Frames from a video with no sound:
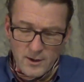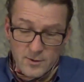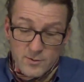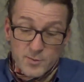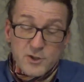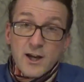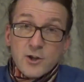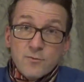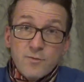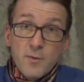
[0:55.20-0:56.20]
There was
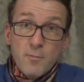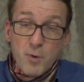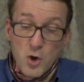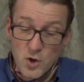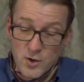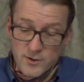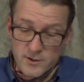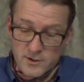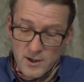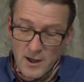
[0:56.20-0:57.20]
protection from the
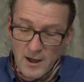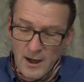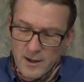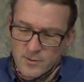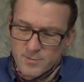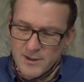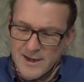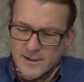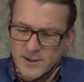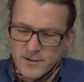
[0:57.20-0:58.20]
birds, and there was
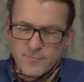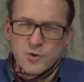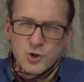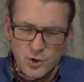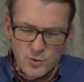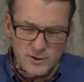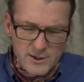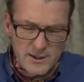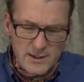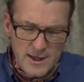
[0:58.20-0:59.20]
plenty of
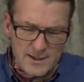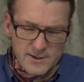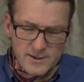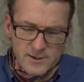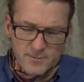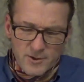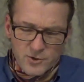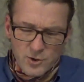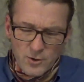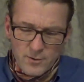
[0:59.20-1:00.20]
juicy lettuce to
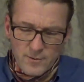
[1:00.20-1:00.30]
munch on.